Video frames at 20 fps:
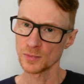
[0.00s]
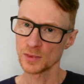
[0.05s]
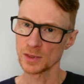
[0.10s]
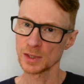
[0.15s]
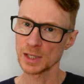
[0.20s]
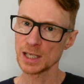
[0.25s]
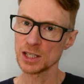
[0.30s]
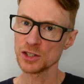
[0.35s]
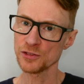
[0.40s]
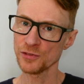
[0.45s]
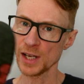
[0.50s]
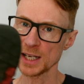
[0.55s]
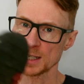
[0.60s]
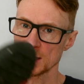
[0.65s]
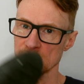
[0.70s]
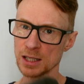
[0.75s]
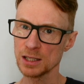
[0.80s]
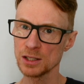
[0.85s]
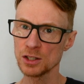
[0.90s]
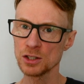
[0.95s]
These
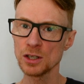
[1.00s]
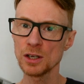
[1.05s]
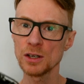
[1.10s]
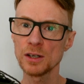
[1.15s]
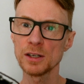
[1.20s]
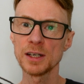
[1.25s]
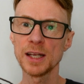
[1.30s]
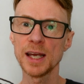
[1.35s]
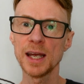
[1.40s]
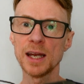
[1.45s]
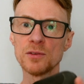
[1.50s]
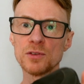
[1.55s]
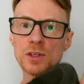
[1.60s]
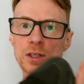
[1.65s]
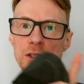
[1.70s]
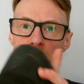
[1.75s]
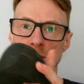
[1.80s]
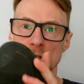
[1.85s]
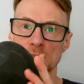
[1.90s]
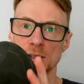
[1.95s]
flex in certain
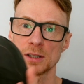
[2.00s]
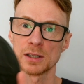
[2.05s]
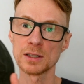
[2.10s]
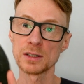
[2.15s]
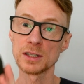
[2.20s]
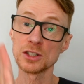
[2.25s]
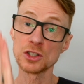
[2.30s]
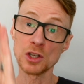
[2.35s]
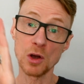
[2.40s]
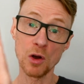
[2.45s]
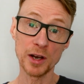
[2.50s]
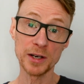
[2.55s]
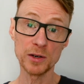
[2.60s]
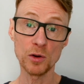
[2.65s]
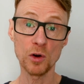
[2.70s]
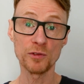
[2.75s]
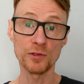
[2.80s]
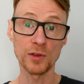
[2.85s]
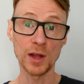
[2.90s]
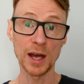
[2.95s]
areas, and the design
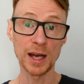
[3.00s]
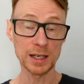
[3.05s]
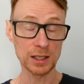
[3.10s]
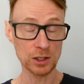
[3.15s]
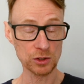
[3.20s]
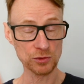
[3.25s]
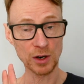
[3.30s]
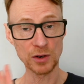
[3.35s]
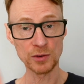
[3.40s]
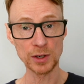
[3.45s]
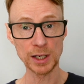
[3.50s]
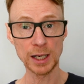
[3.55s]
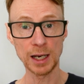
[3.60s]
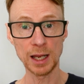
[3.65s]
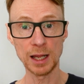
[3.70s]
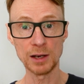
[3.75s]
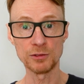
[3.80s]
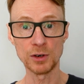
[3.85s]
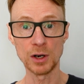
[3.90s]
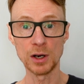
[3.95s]
of that is very
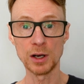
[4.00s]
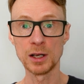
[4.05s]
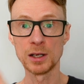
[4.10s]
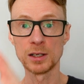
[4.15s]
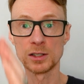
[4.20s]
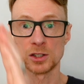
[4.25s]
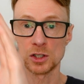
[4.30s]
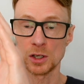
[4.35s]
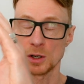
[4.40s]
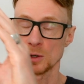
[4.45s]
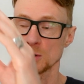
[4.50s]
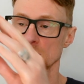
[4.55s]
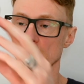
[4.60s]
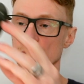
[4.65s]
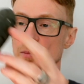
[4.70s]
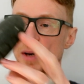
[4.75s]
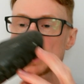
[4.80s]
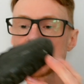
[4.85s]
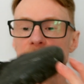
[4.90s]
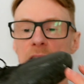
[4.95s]
clever. So the
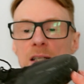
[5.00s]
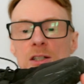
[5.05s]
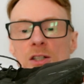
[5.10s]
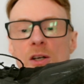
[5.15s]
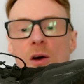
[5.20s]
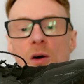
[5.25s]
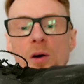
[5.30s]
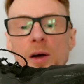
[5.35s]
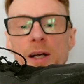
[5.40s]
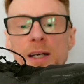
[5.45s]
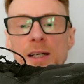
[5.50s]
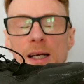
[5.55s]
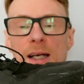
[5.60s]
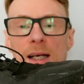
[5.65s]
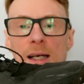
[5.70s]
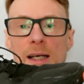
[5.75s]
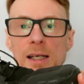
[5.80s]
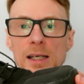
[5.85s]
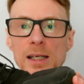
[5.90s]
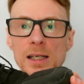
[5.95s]
main design
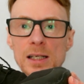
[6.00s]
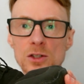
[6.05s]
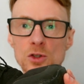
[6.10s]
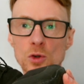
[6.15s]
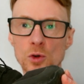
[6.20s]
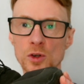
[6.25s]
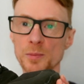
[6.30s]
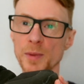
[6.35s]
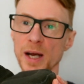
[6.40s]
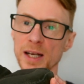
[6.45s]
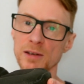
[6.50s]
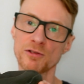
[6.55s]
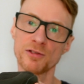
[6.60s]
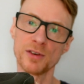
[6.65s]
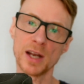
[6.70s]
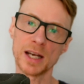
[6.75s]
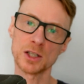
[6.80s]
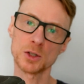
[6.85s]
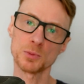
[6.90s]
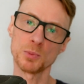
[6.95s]
is, or the main
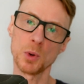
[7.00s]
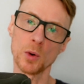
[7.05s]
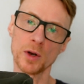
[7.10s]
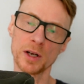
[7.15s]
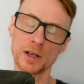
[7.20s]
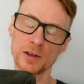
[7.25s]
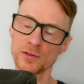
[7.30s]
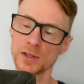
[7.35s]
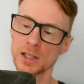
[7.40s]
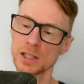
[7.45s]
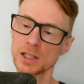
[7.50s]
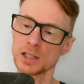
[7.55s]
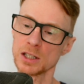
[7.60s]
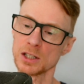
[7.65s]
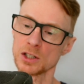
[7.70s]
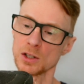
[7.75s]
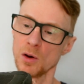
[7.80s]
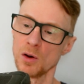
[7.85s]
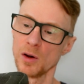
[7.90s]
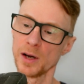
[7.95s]
flex point of this
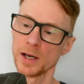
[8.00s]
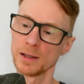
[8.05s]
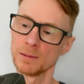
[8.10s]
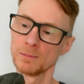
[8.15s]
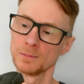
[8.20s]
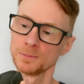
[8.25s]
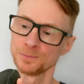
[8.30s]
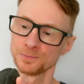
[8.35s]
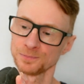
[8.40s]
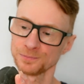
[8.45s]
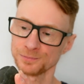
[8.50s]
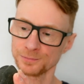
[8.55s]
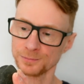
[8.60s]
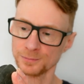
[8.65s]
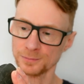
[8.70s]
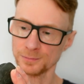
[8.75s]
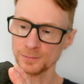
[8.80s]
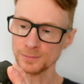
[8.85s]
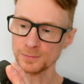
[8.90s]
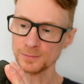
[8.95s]
design
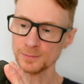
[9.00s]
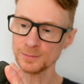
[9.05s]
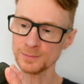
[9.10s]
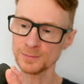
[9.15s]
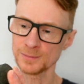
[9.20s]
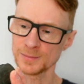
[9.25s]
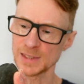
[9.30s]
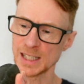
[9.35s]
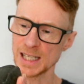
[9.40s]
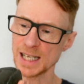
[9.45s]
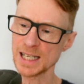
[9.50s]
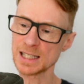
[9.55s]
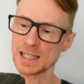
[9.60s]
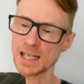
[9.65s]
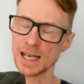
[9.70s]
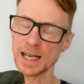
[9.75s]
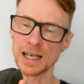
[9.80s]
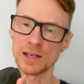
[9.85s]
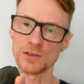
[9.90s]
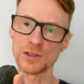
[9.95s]
is
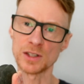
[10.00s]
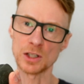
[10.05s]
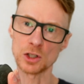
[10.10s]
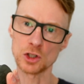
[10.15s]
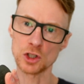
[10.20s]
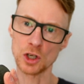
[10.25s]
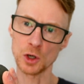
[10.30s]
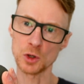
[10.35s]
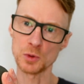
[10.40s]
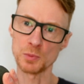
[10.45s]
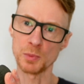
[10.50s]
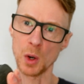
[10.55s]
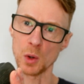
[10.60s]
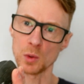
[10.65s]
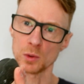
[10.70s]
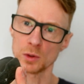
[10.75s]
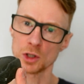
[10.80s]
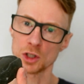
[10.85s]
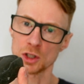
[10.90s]
here in the toe box.